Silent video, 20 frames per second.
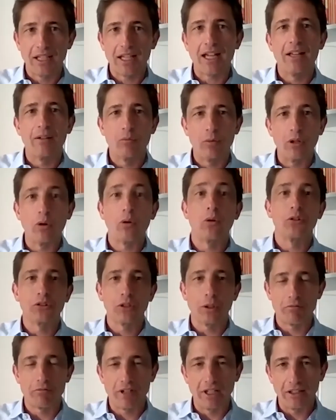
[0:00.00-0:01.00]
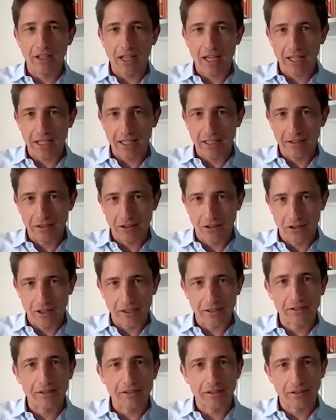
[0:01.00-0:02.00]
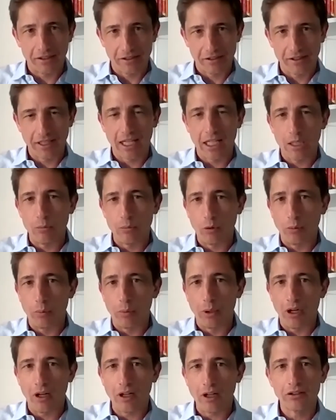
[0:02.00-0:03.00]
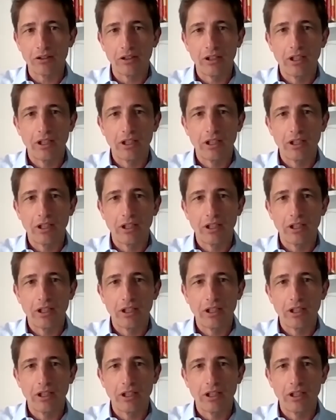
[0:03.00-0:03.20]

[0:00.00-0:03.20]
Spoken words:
And we also bring that into this sustainable part.